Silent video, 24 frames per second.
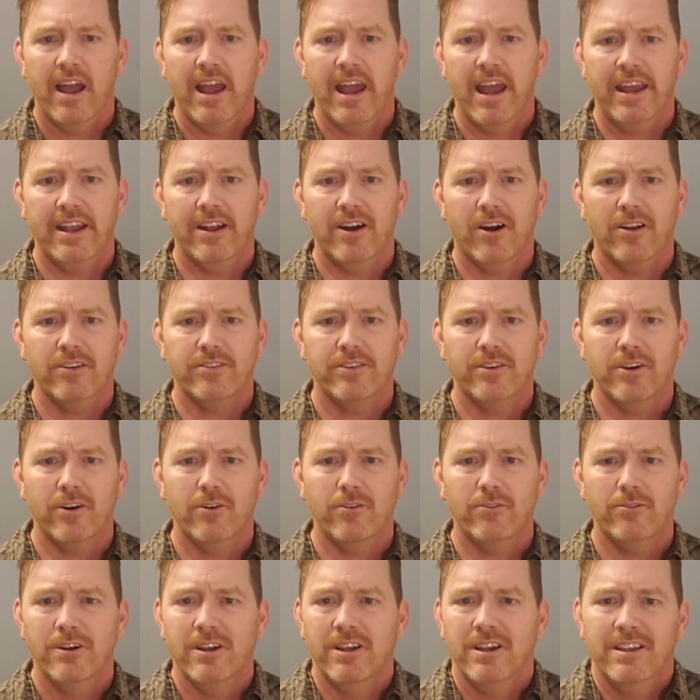And
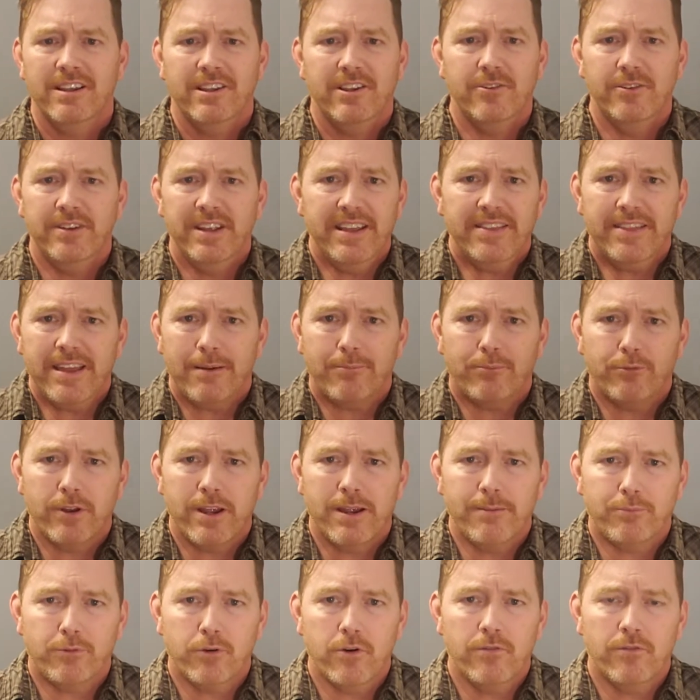also, you need that
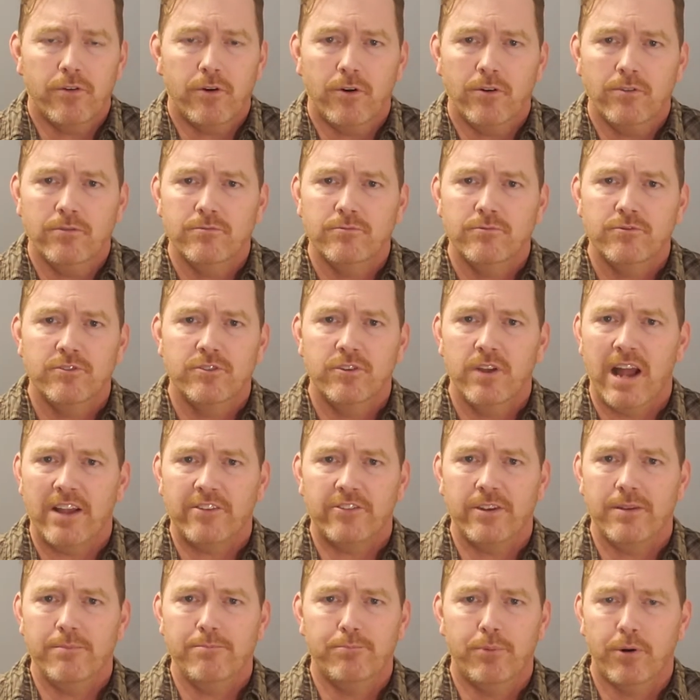pre-approval to
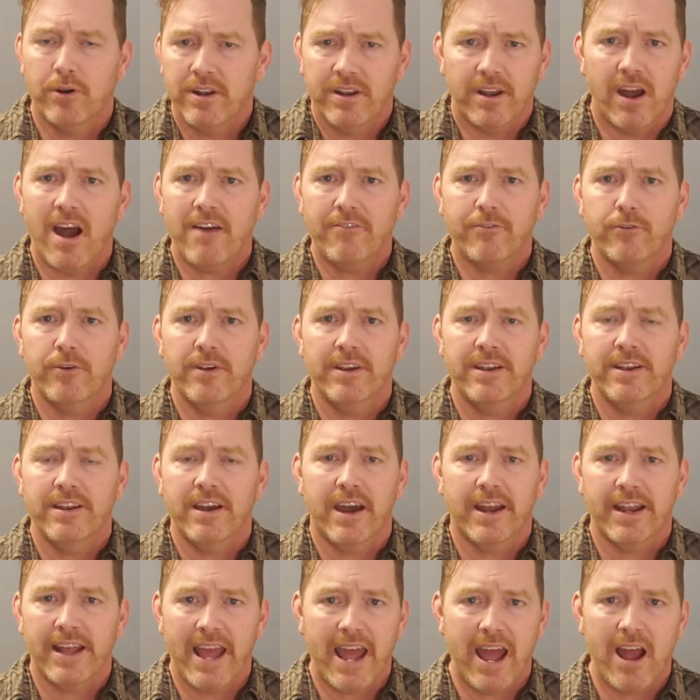actually put an offer in
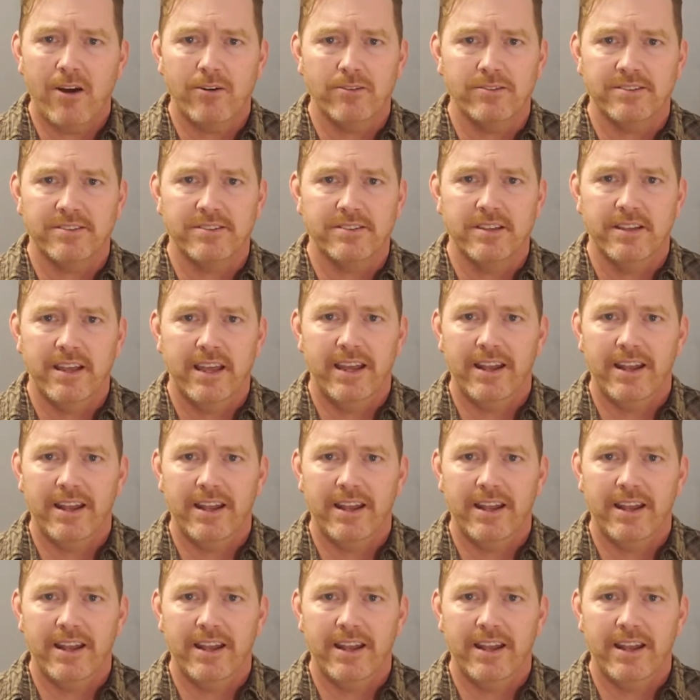on a house.